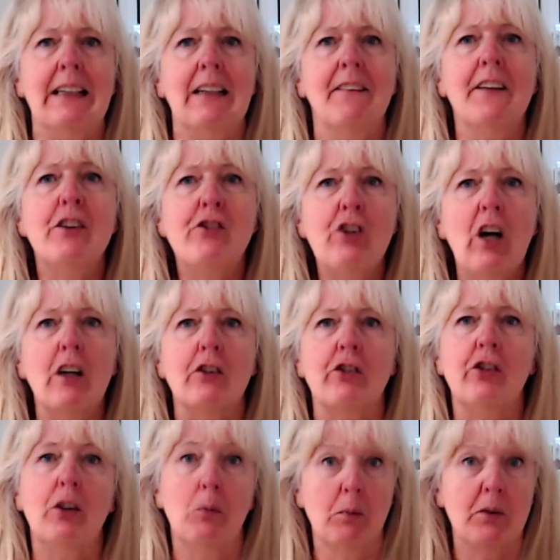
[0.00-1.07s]
and the judge,
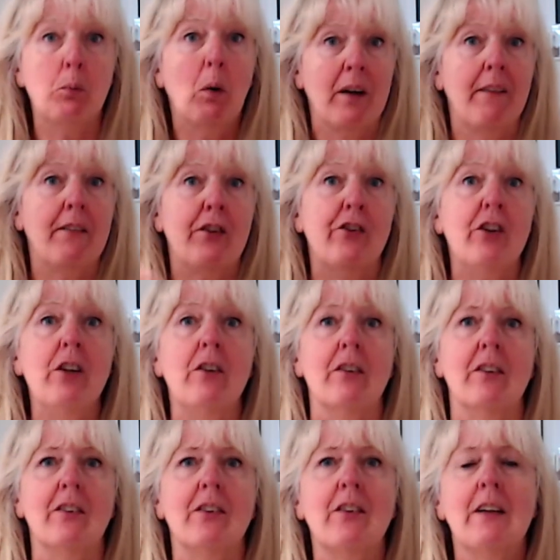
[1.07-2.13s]
who was one of the
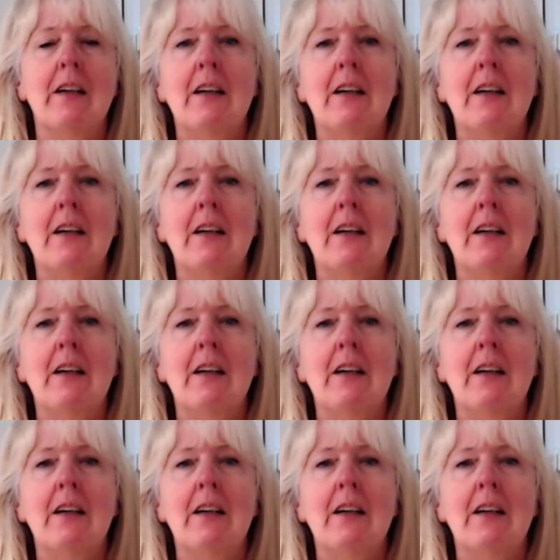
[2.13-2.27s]
students,